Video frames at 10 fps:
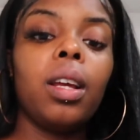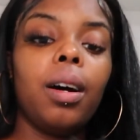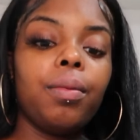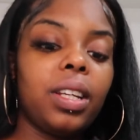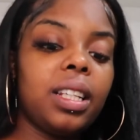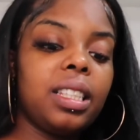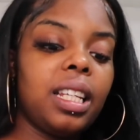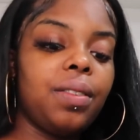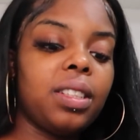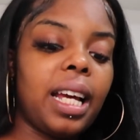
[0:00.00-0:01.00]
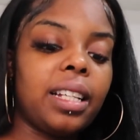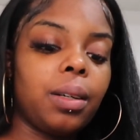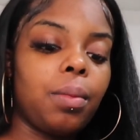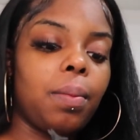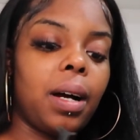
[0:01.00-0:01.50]
I'm thinking to even take
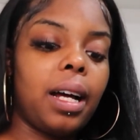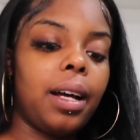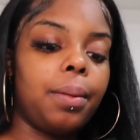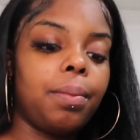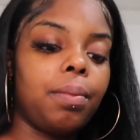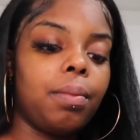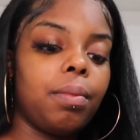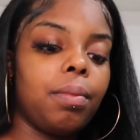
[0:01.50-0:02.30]
some of my,